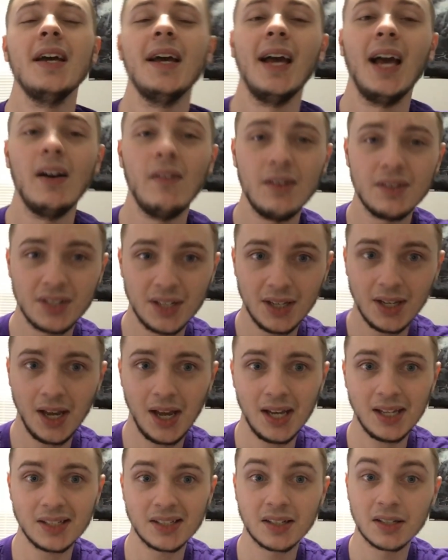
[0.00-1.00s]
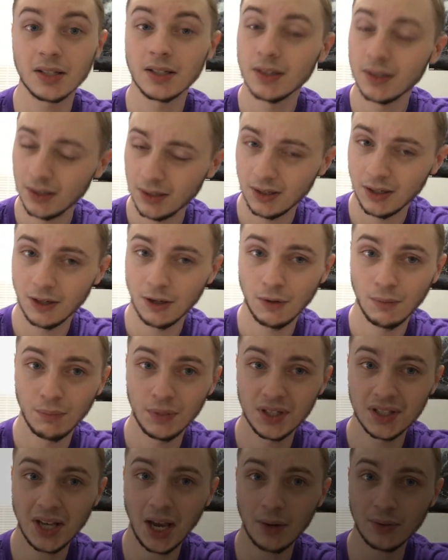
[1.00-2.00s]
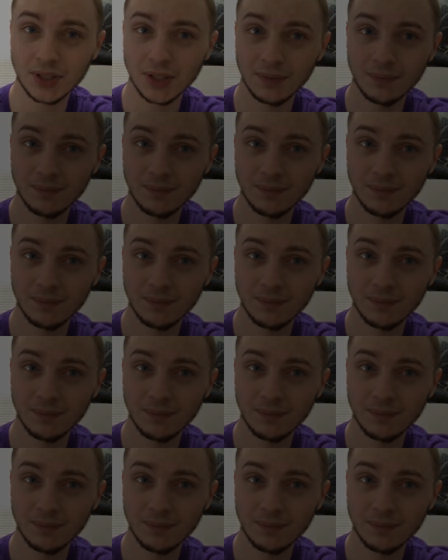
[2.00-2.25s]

Namaste, guys. Peace out.